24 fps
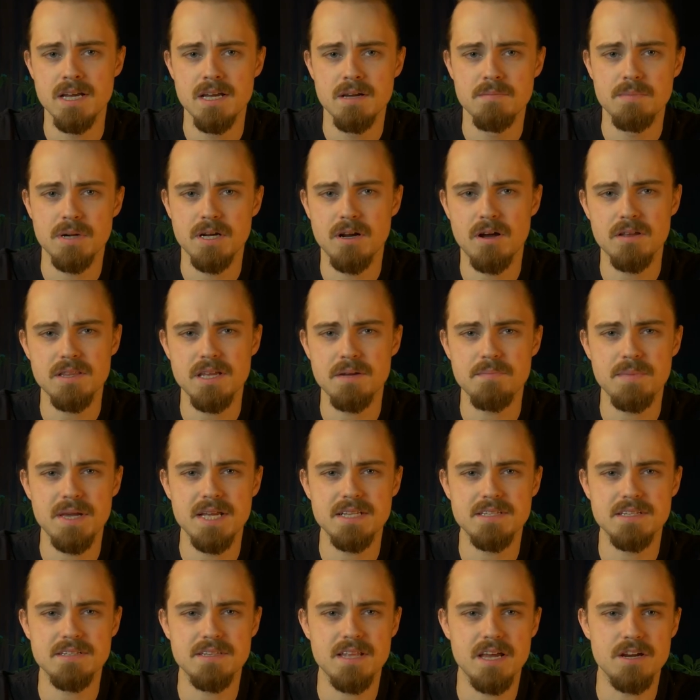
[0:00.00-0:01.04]
But all that
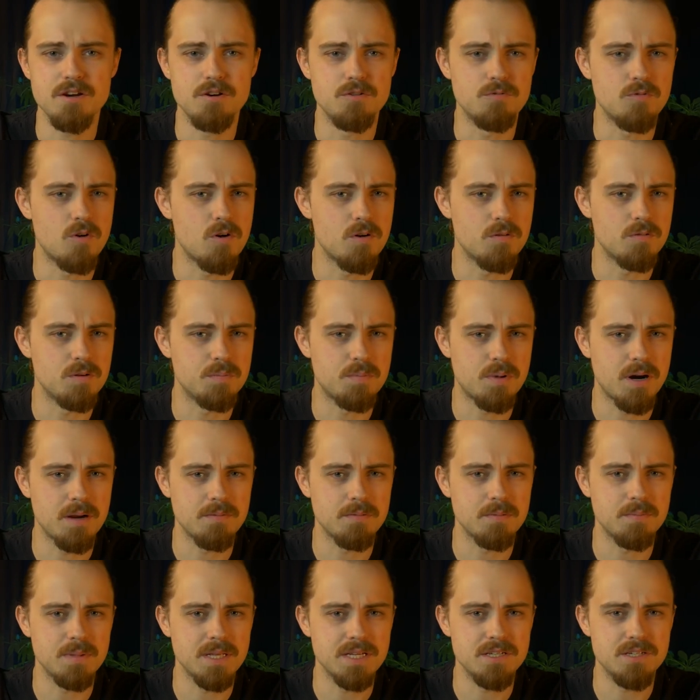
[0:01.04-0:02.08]
means is that your Roar will
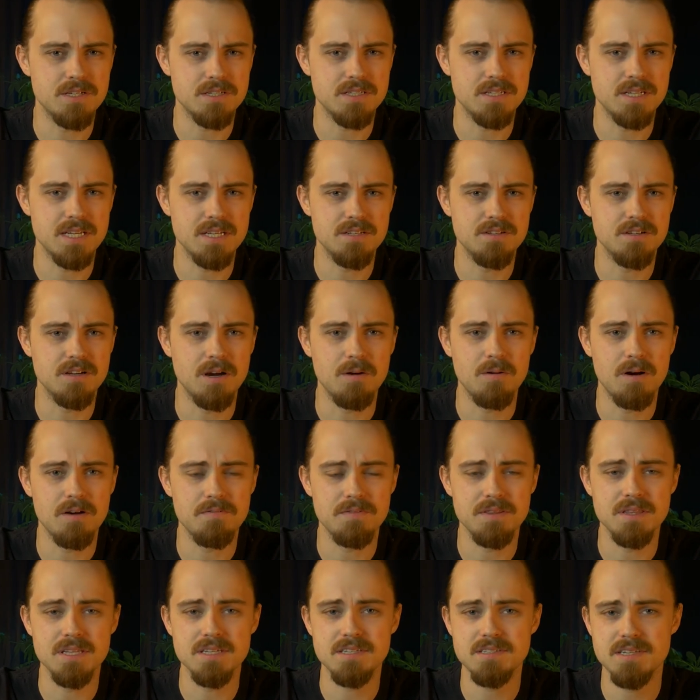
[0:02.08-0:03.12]
probably just need to go off
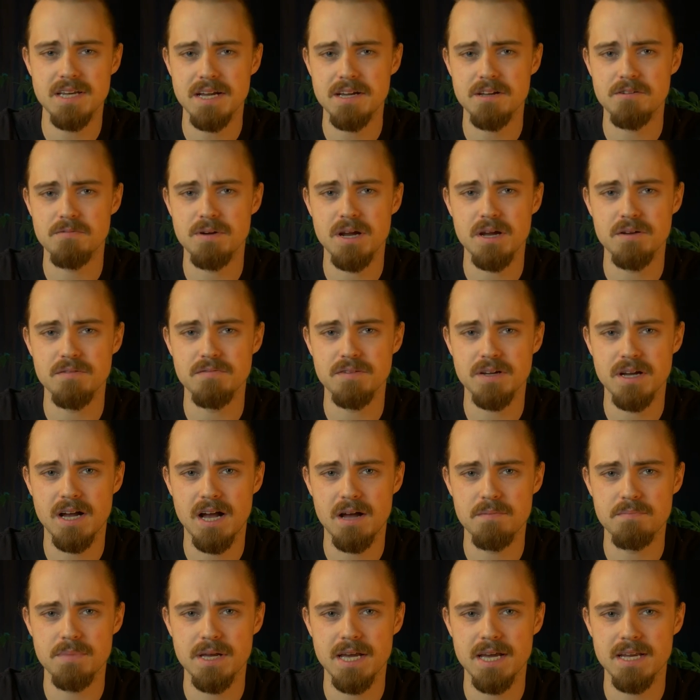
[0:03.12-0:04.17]
in the second round of
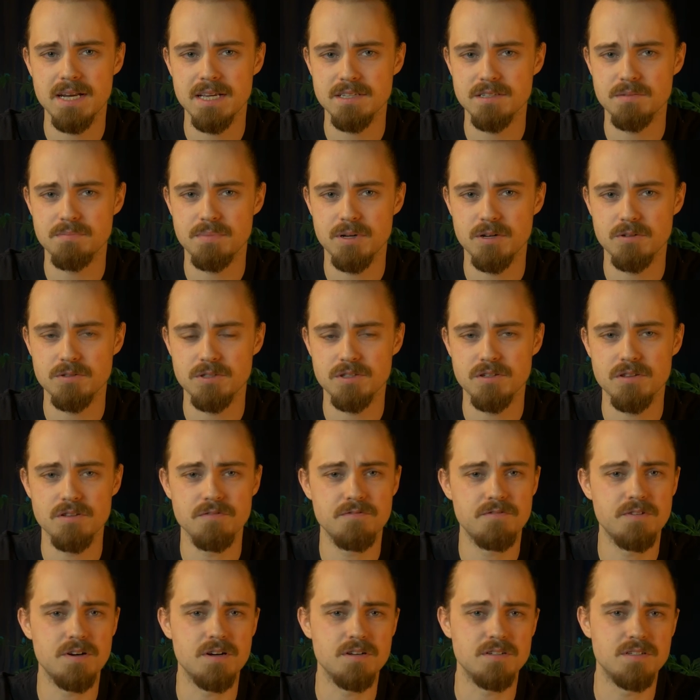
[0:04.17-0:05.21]
combat as opposed to the
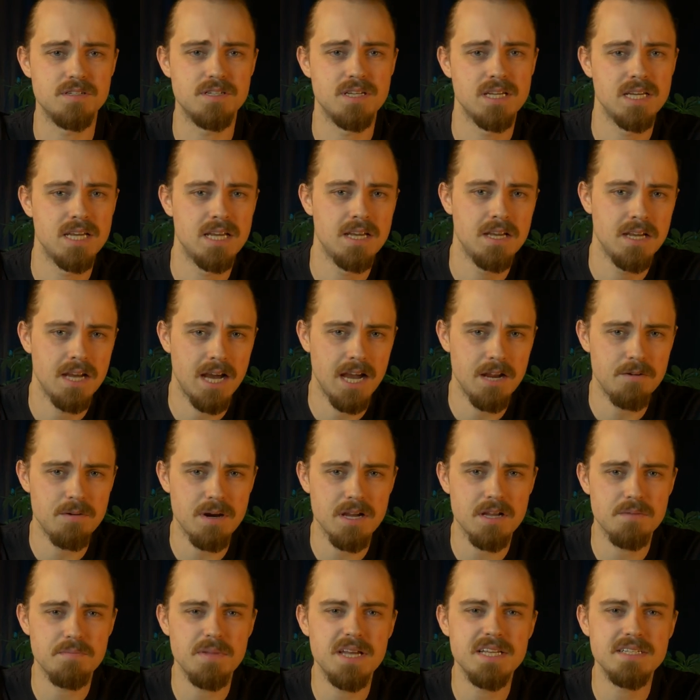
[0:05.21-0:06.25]
first. I
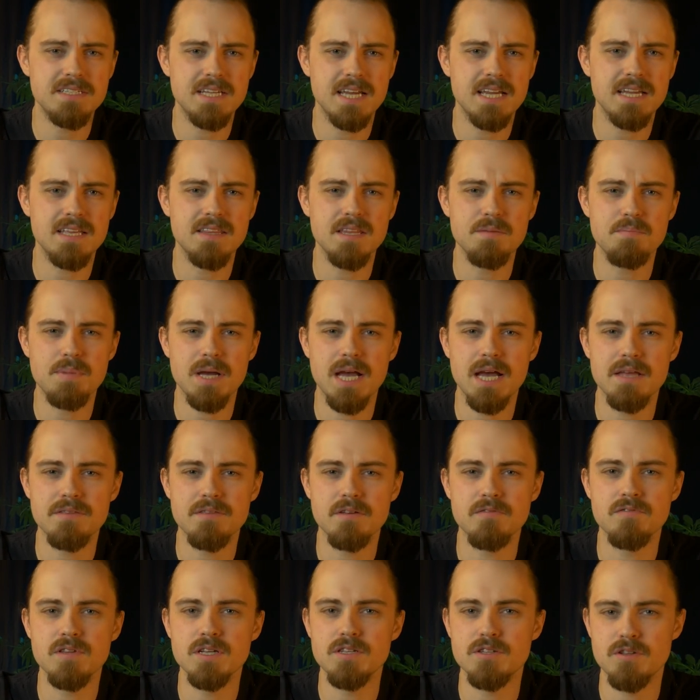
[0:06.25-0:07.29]
recommend taking the path
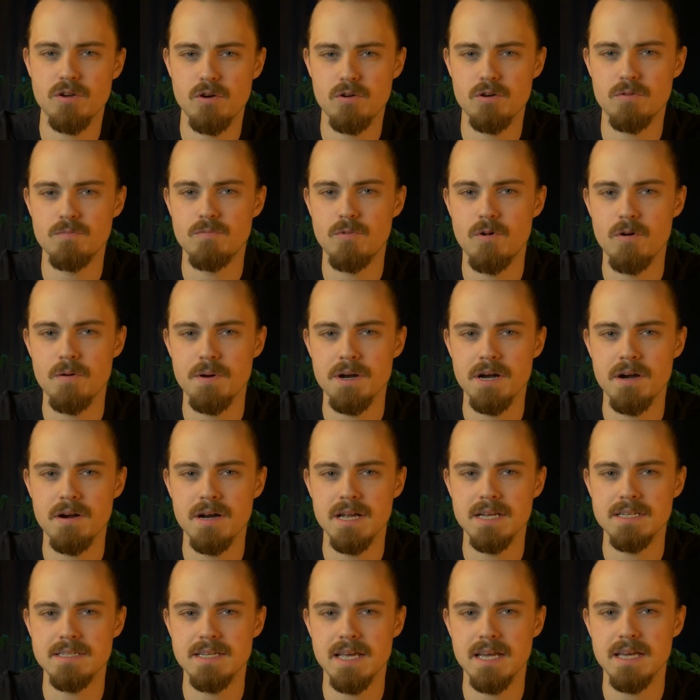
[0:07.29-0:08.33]
of the Totem Warrior
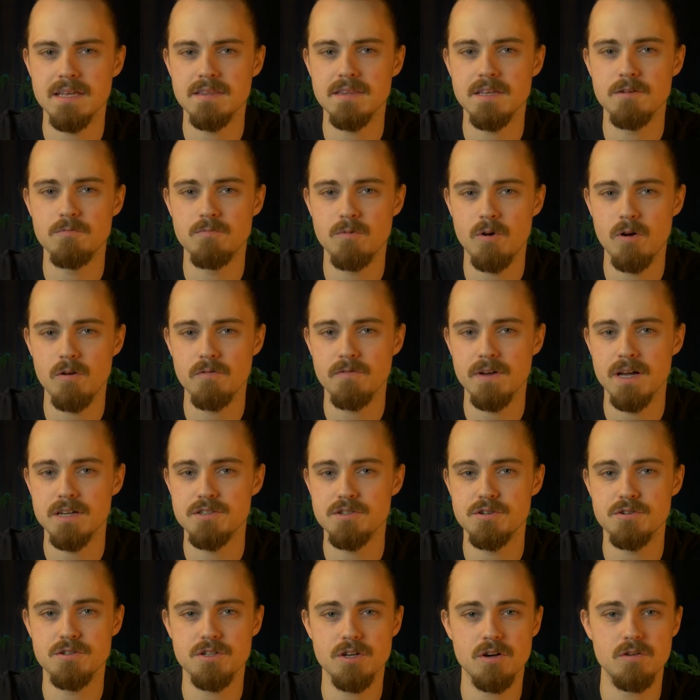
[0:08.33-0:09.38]
and taking the Wolf as
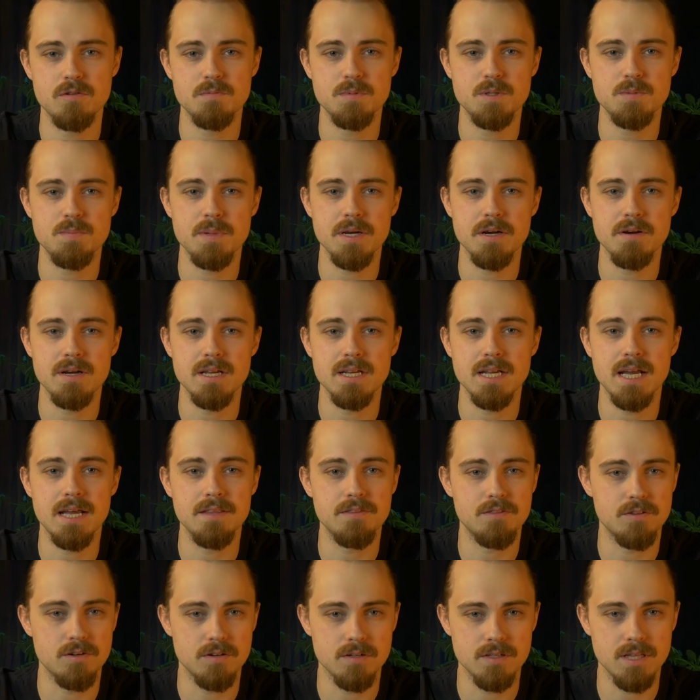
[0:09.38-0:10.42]
your Totem Spirit
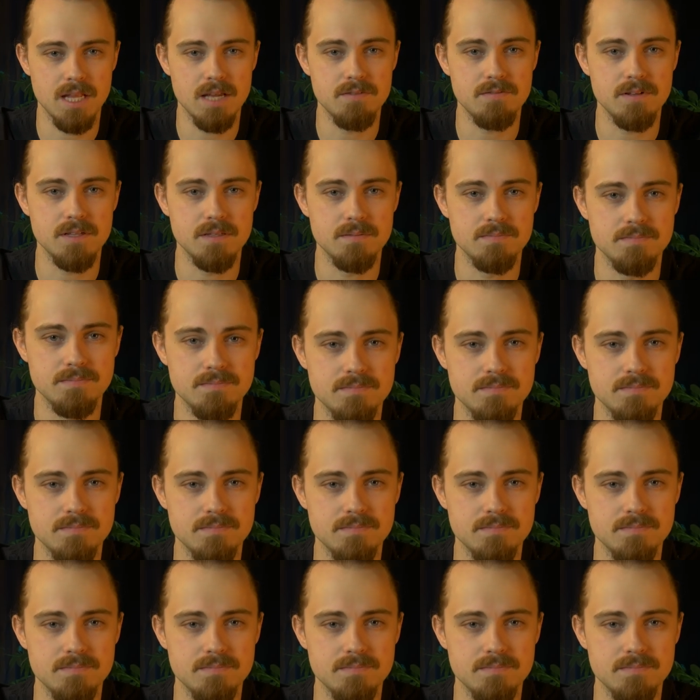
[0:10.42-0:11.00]
at third level.